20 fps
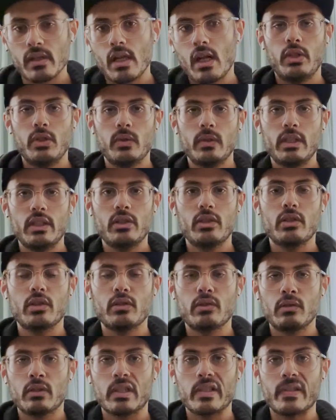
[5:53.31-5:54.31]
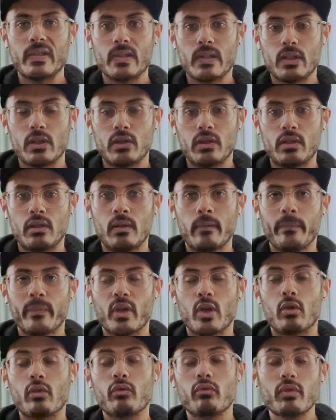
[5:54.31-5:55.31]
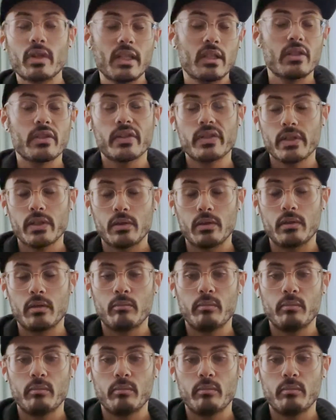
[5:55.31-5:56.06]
You need to consider or reconsider